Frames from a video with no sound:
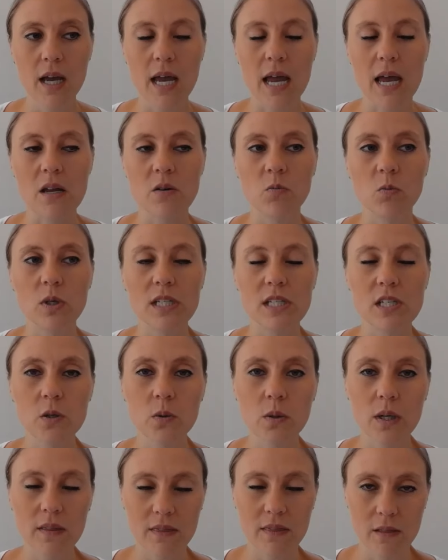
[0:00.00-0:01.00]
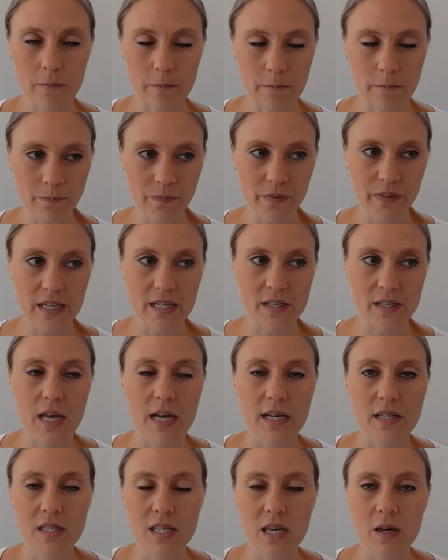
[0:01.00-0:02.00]
And we do it the
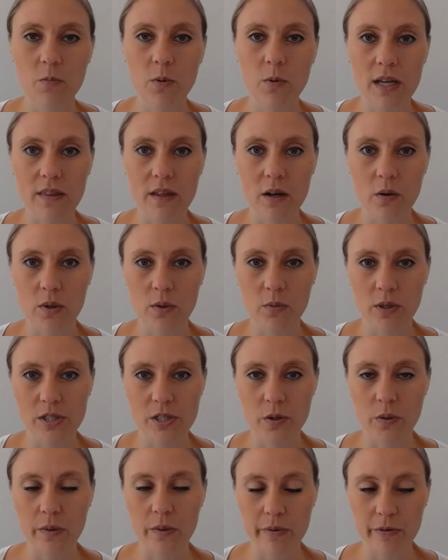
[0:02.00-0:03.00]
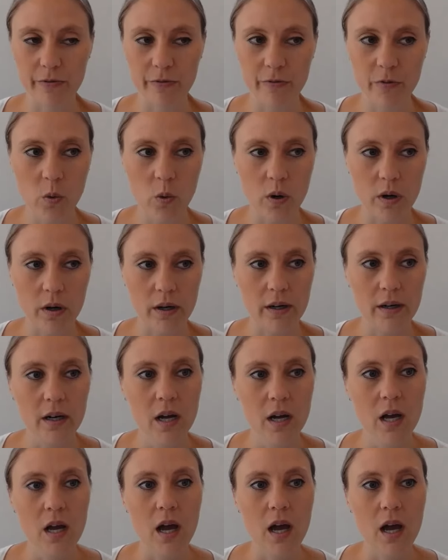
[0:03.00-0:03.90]
exact same way that we were doing before,